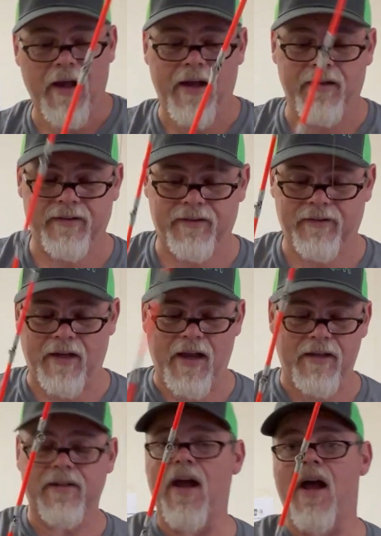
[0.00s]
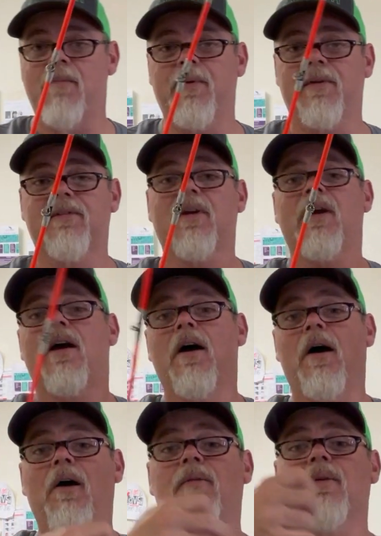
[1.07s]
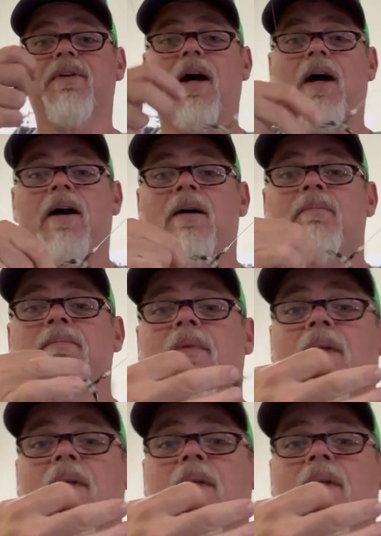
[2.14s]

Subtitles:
as happens over time,